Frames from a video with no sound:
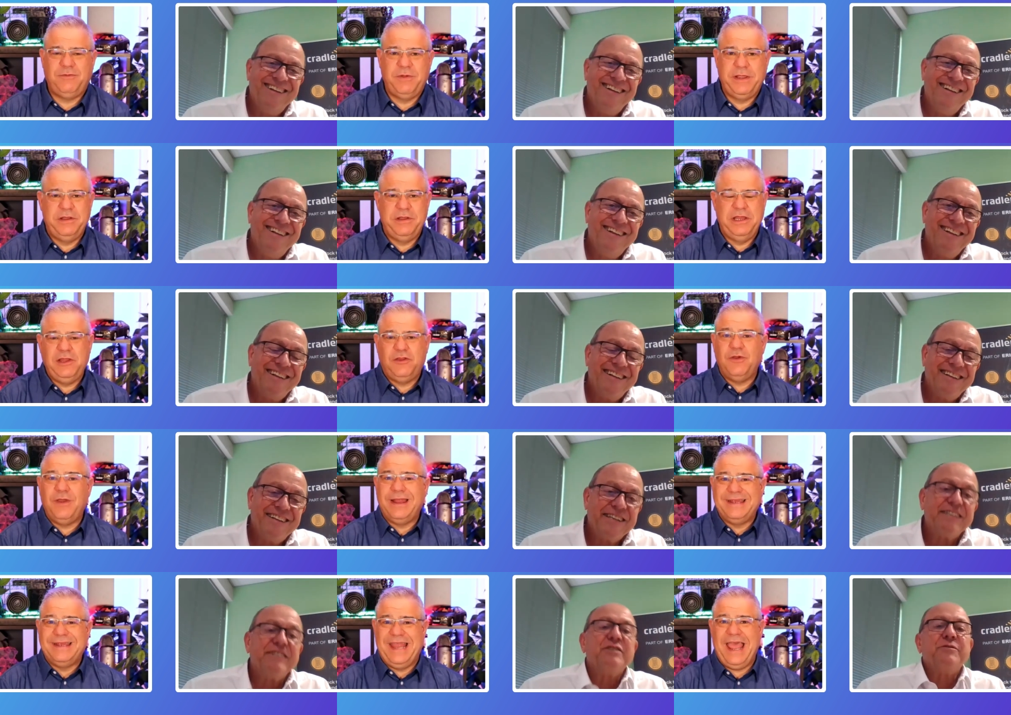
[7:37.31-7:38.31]
Speaker 1: We we need to
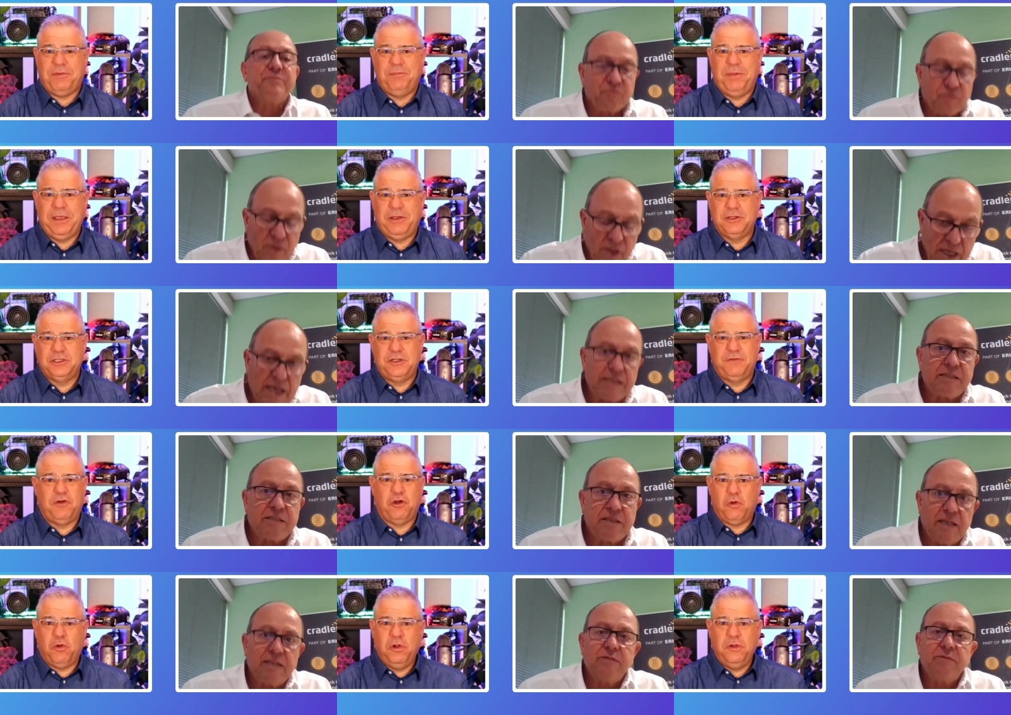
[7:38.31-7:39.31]
adapt because you've
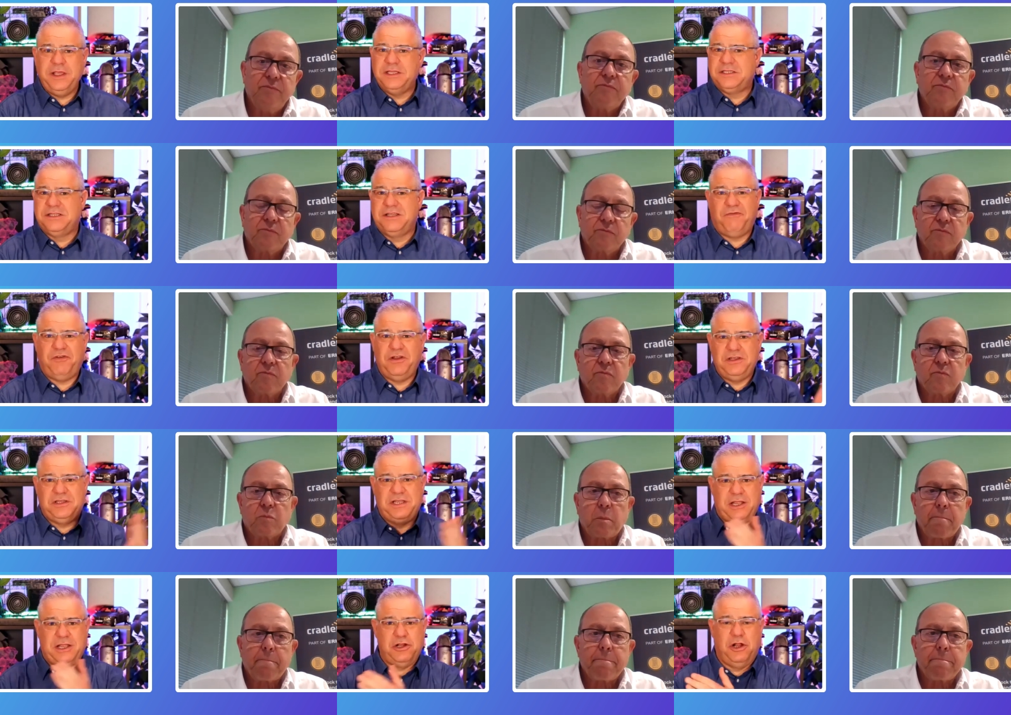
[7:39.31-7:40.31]
That's got right. all these different
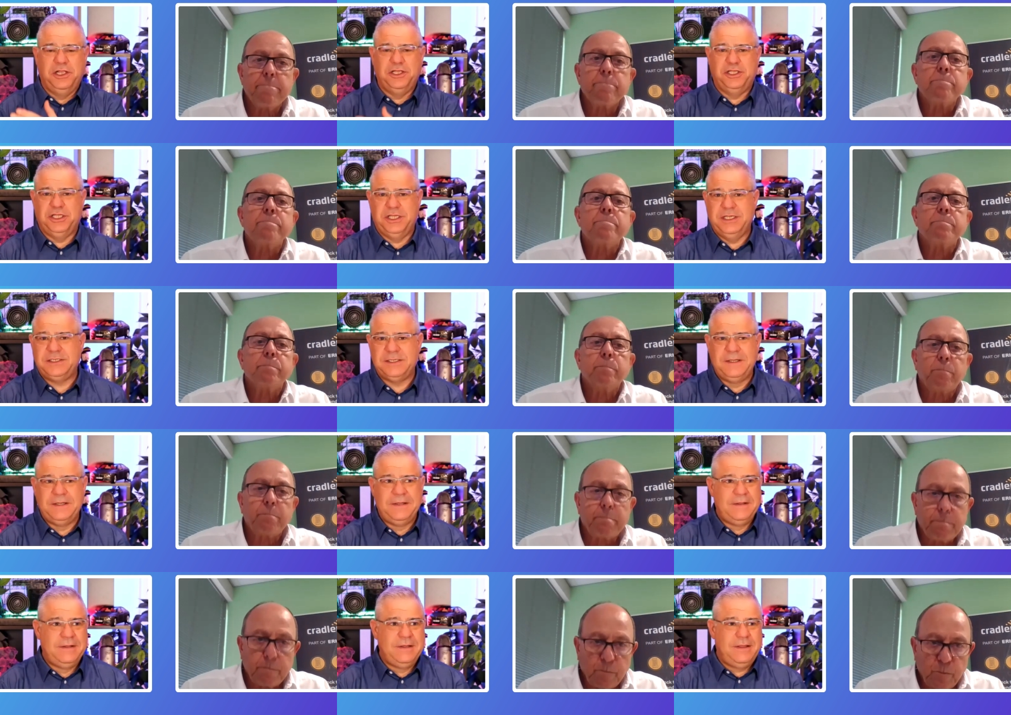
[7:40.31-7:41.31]
technologies
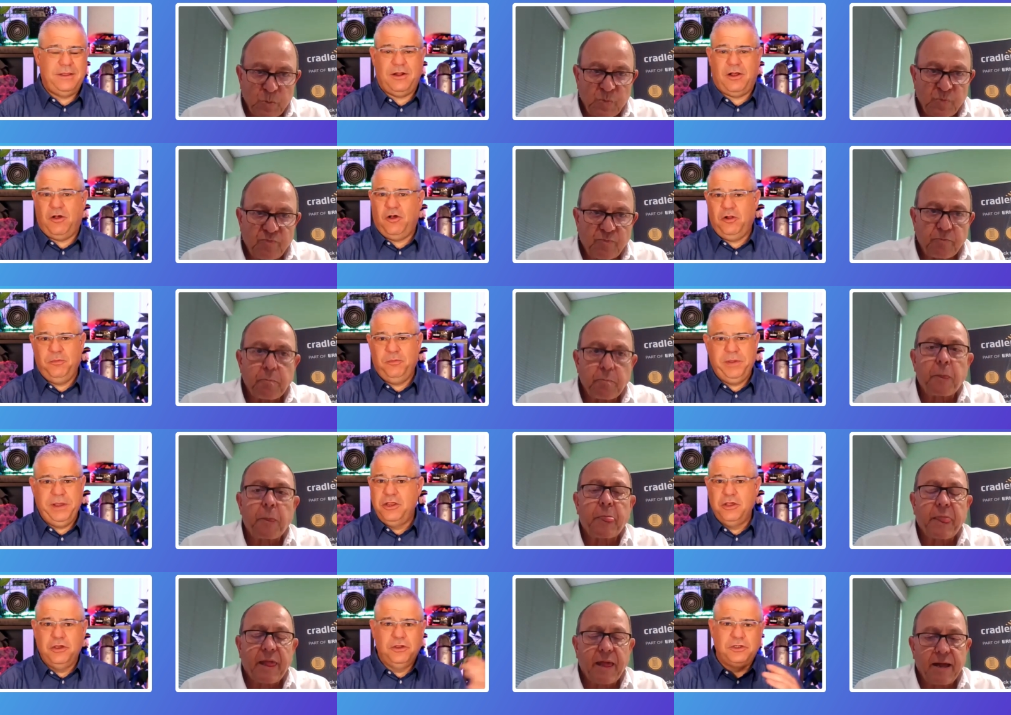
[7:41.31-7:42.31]
that are all
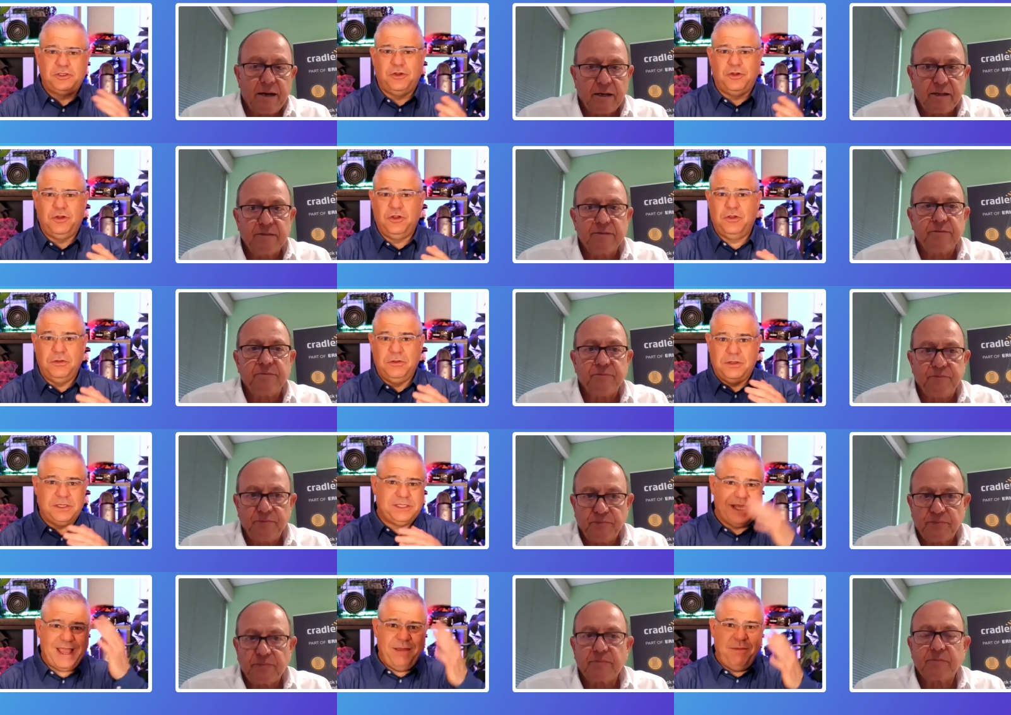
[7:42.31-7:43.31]
being used to do the
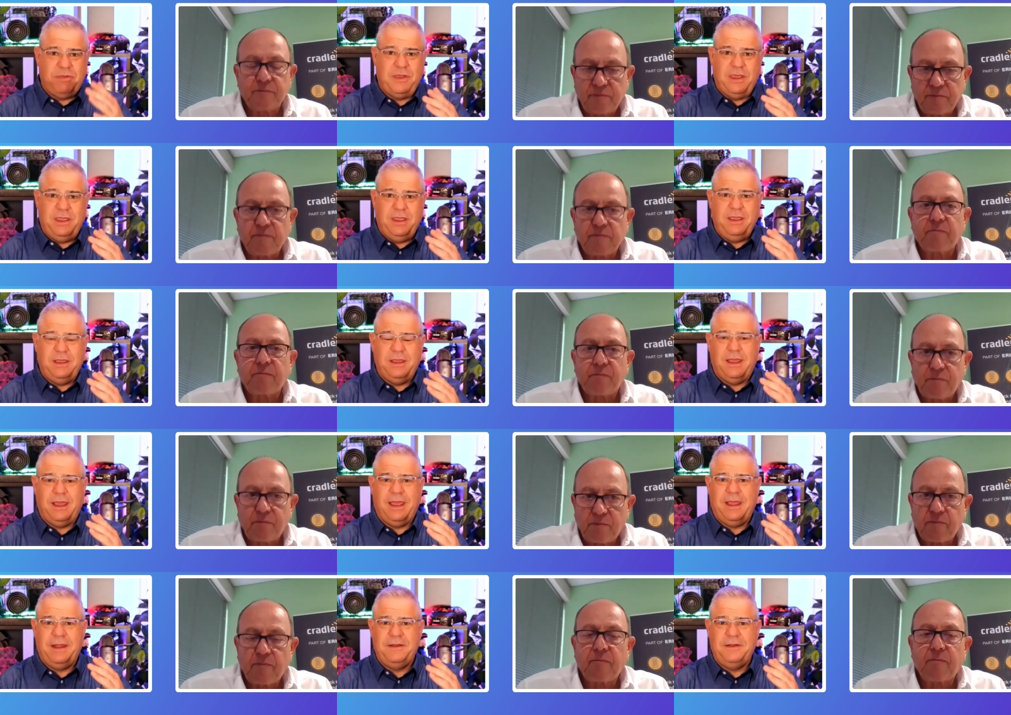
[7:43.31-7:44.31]
same thing,
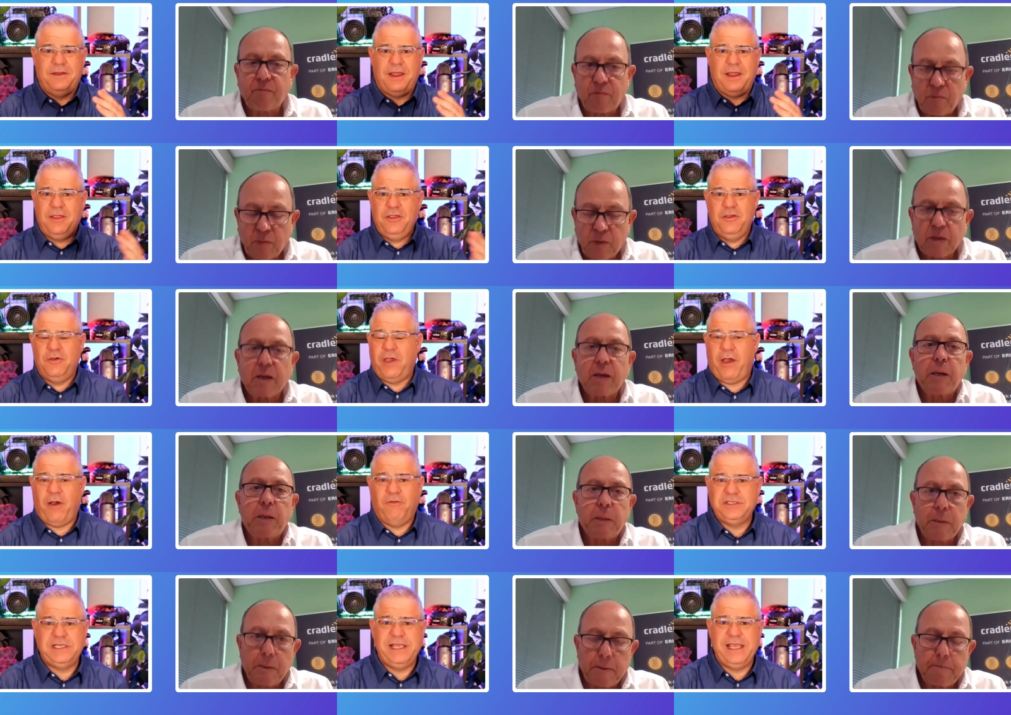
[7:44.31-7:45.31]
and you
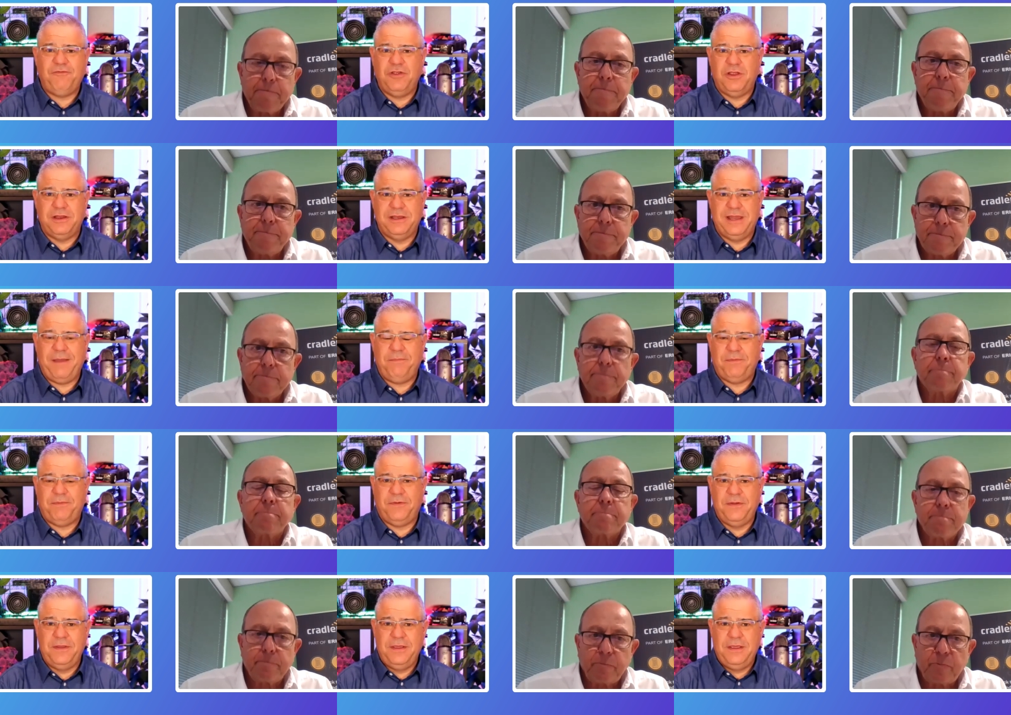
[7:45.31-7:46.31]
obviously have to
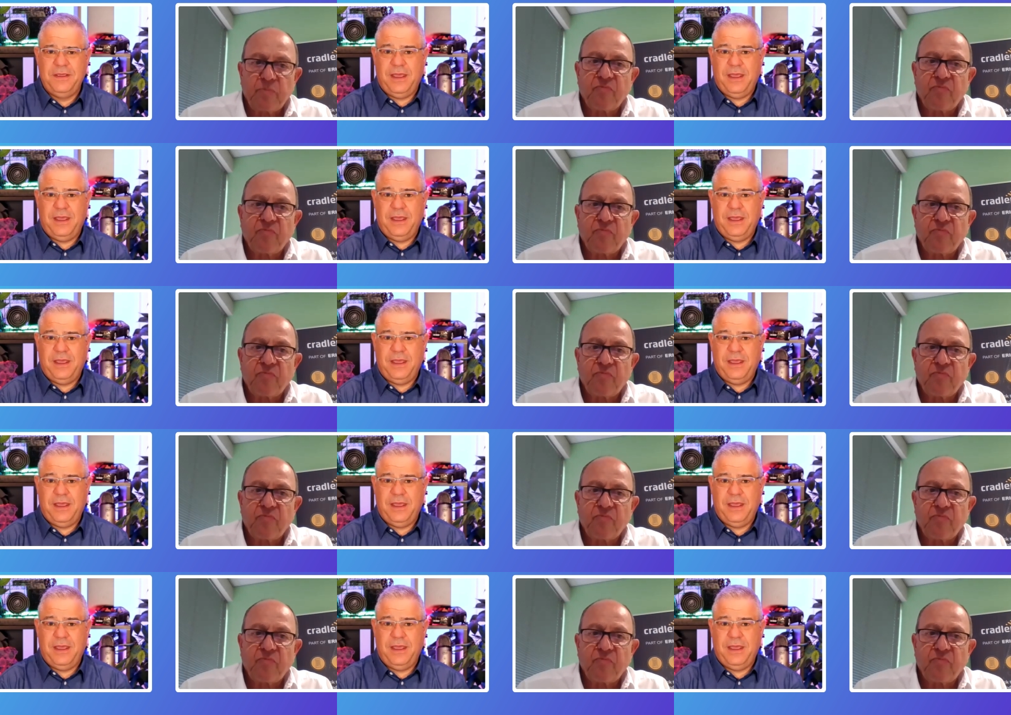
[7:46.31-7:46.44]
adapt